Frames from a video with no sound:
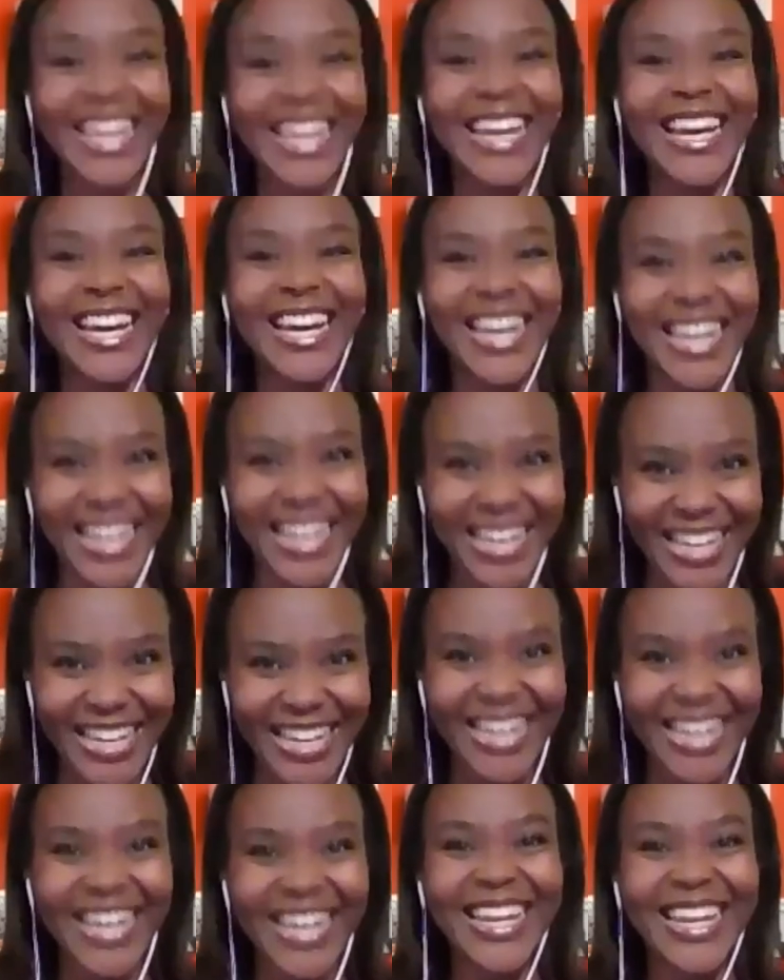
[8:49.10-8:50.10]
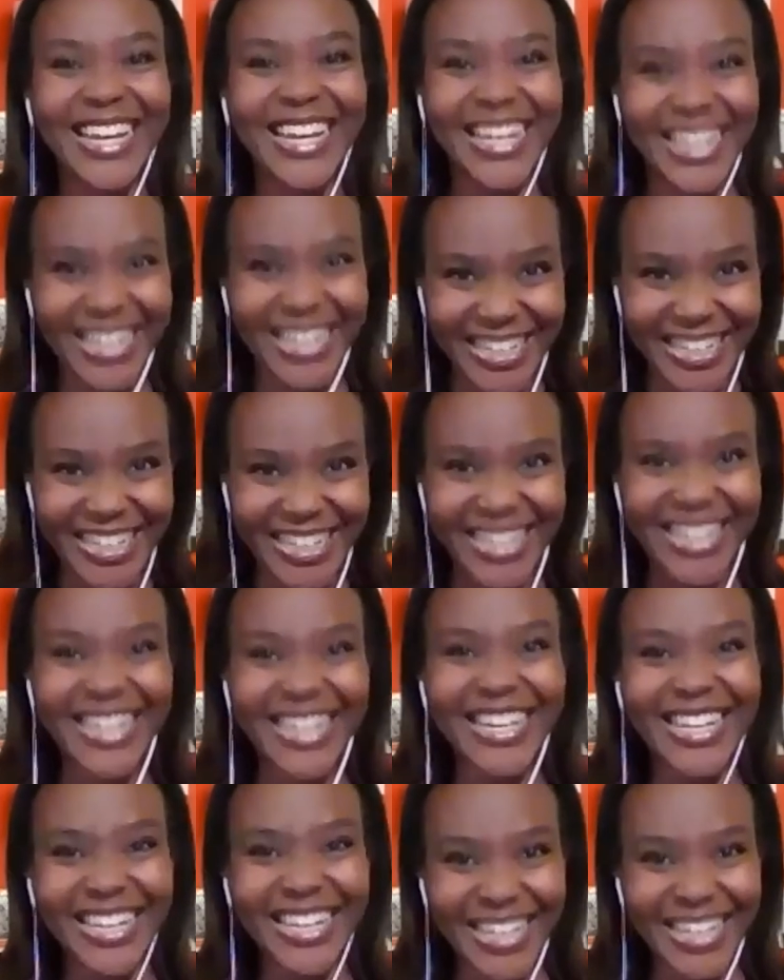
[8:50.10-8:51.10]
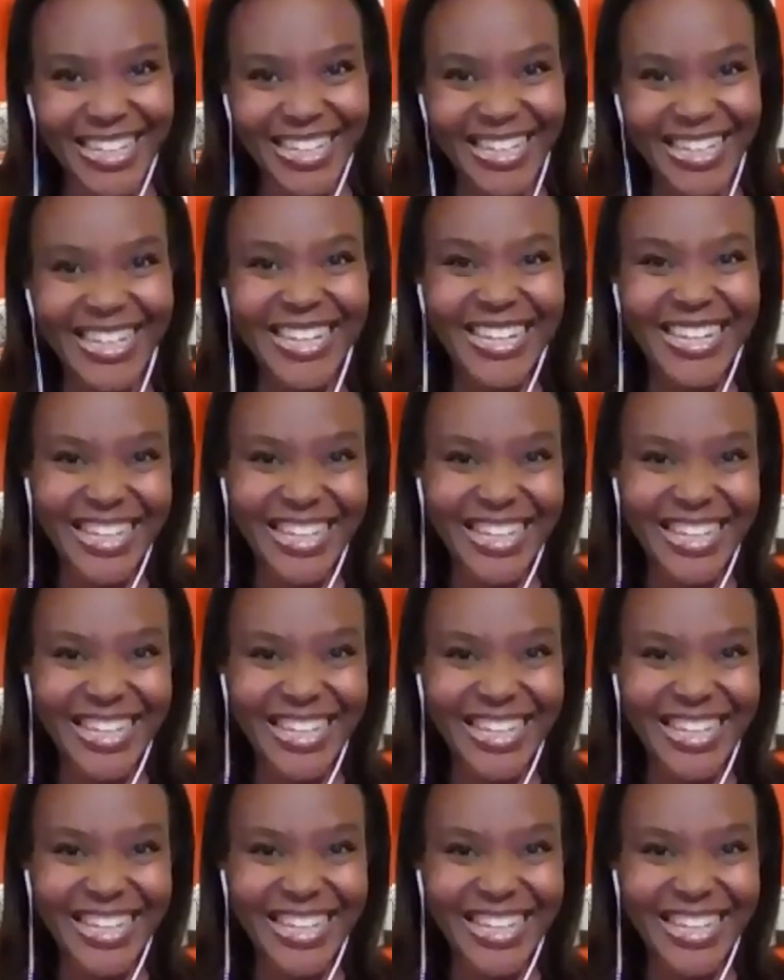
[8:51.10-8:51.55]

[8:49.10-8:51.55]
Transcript: thanks, thanks again, Funke.